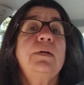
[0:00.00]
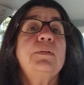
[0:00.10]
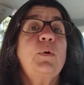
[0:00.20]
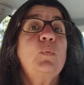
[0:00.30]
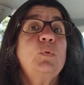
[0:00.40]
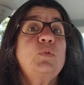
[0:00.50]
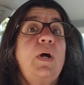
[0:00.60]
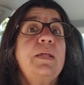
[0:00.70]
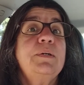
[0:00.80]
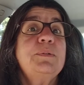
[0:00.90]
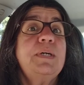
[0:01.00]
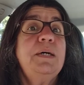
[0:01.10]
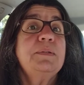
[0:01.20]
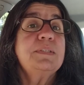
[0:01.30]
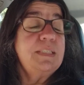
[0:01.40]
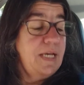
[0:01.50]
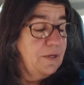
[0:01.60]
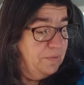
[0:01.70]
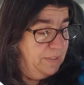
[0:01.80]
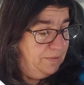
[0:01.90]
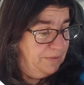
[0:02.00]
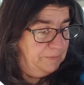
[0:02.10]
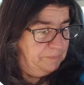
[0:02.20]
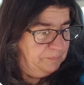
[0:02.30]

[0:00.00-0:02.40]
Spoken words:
So we'll try those out and see how they are.